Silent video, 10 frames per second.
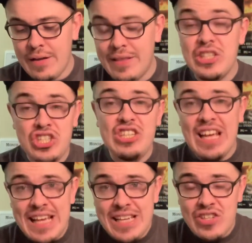that just
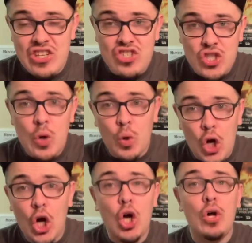so
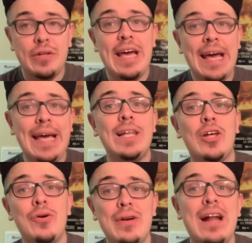called
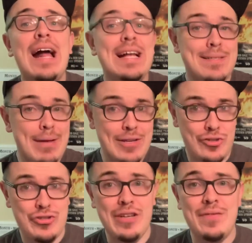Halo and it has
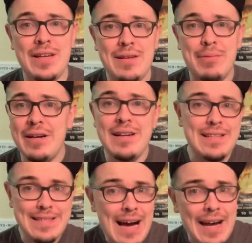Master Chief in it, but it
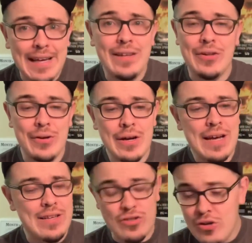is not Halo.
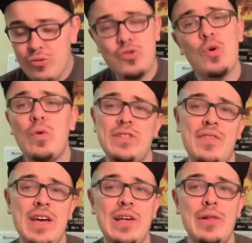It has no stories
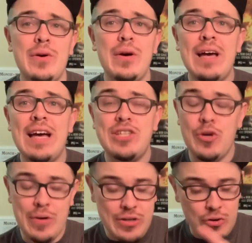of Halo, has
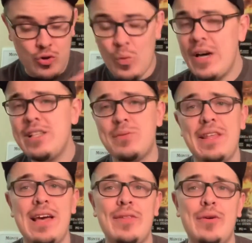no intertwines
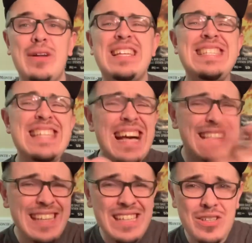with Halo, and has
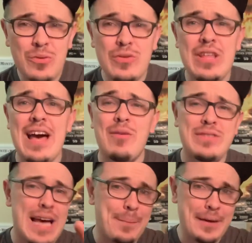nothing to do with
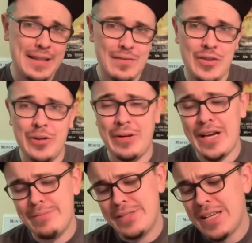what's happening in the video
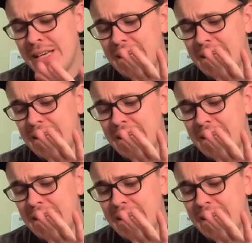games.